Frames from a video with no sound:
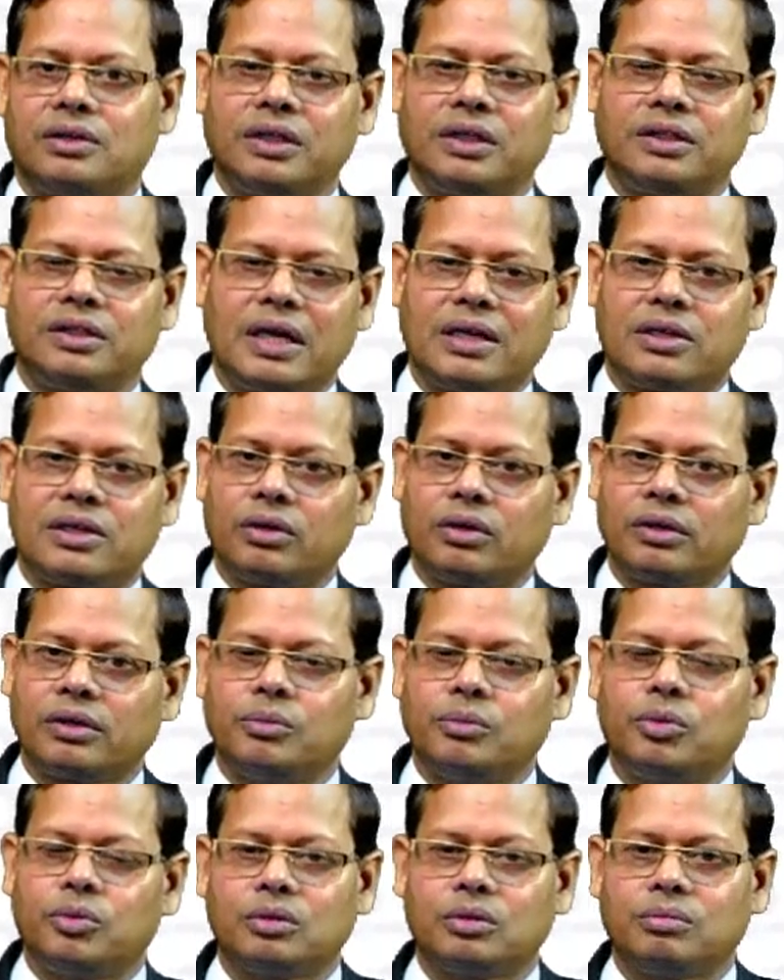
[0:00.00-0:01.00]
they are talking
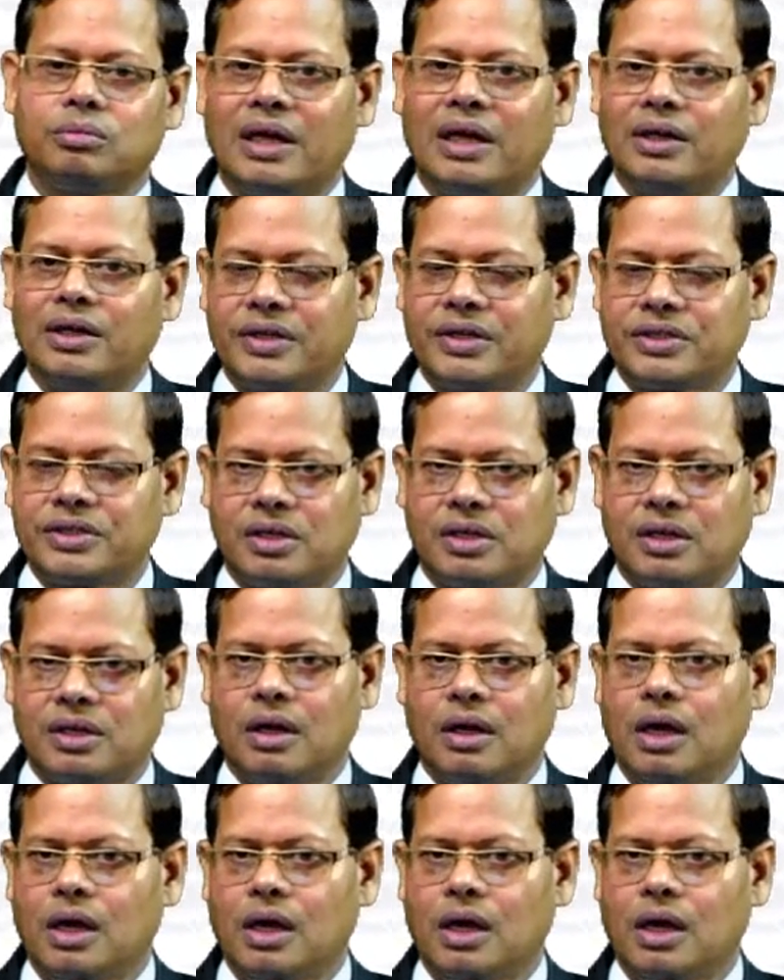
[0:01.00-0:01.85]
about manufacturer.